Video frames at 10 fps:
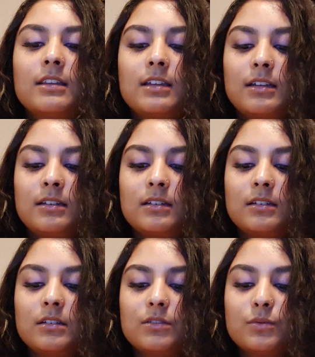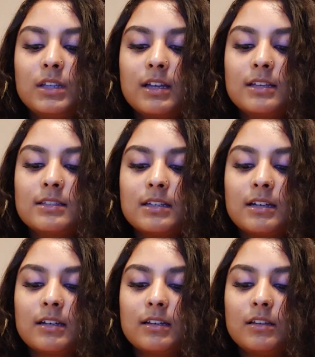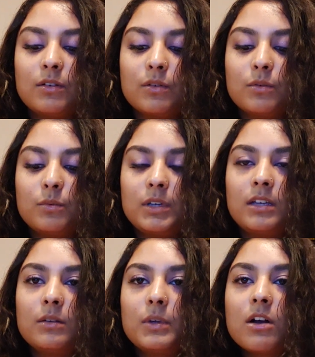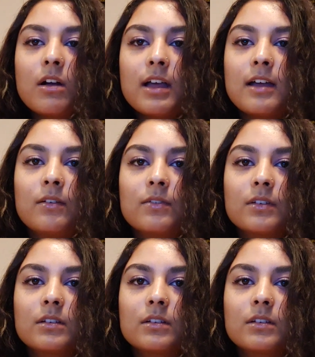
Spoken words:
then realize that, you know, we all have